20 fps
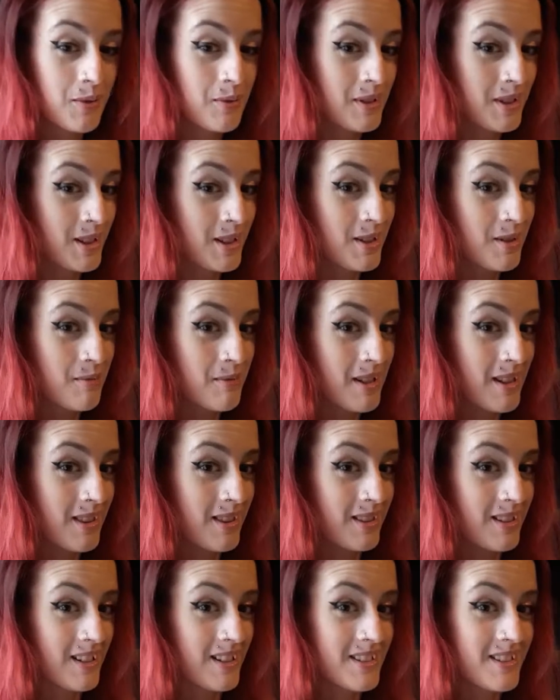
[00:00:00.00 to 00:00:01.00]
want to know my
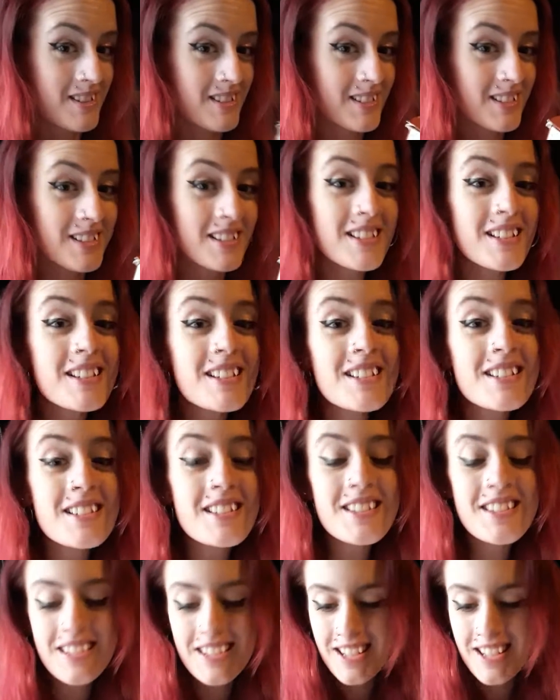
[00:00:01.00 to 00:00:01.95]
thoughts on these,